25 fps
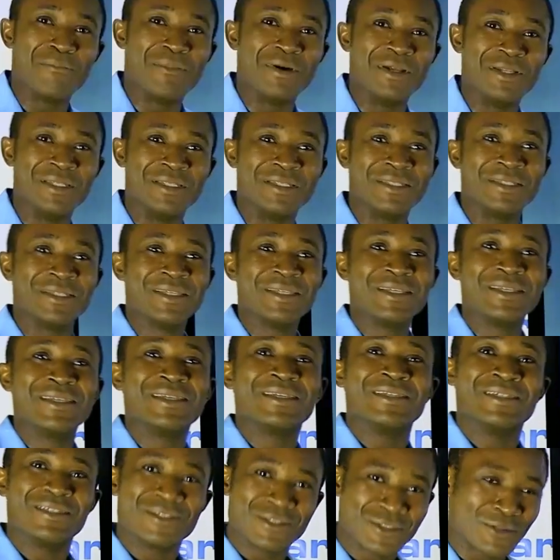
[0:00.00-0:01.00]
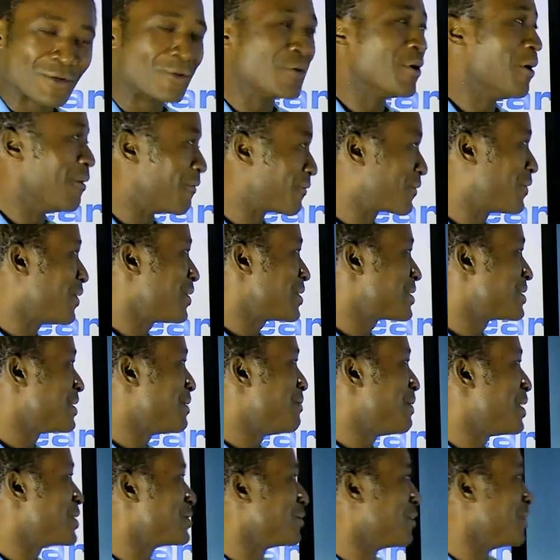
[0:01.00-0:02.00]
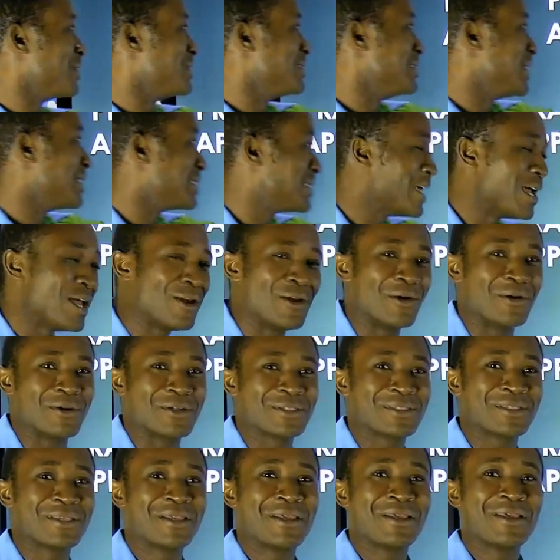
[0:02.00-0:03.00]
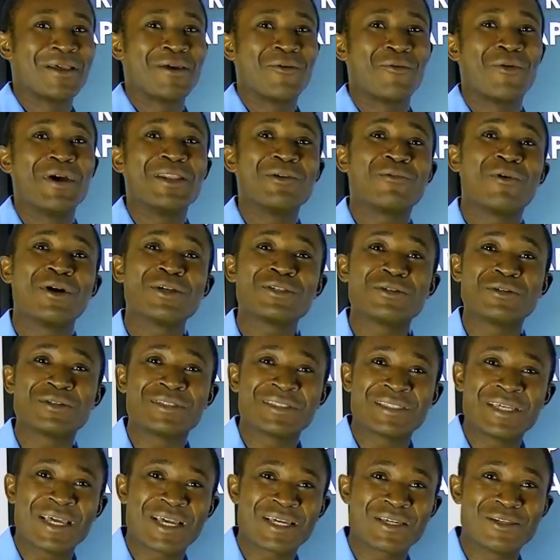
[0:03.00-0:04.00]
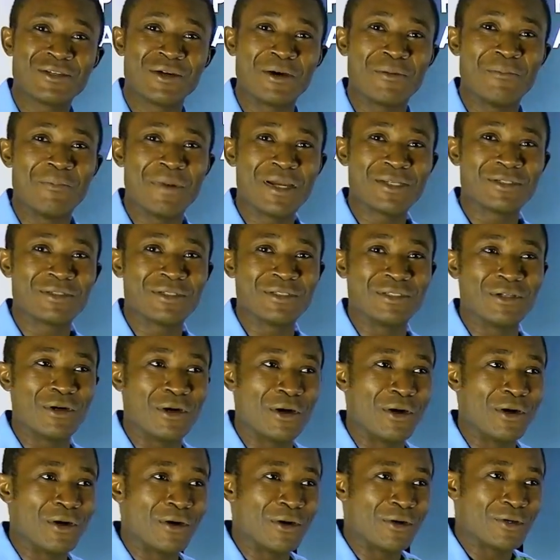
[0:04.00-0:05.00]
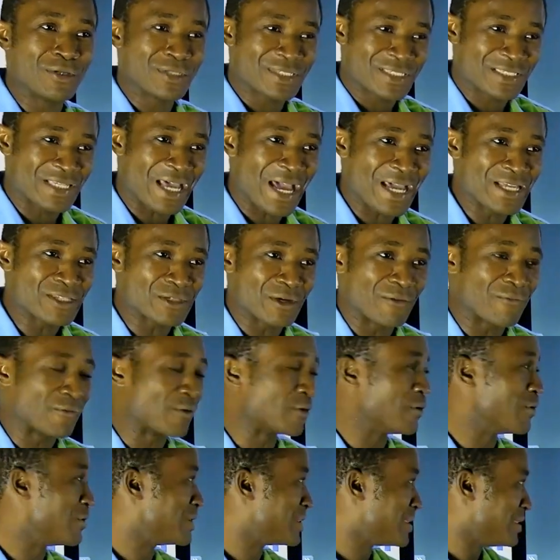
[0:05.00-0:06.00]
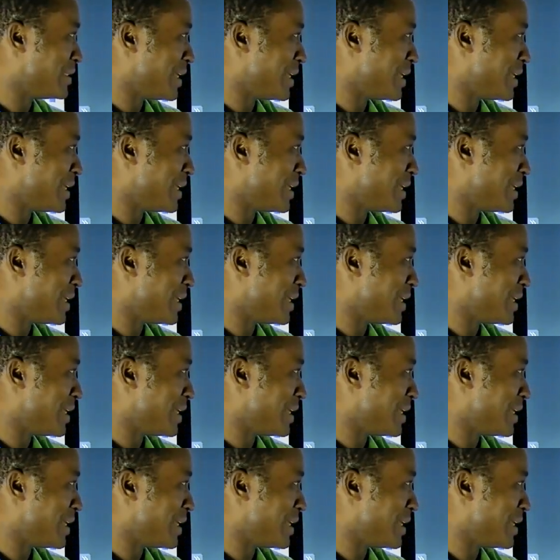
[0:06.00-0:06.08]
money. So, of course, they measure. The tailors, when they want to take your size of clothes,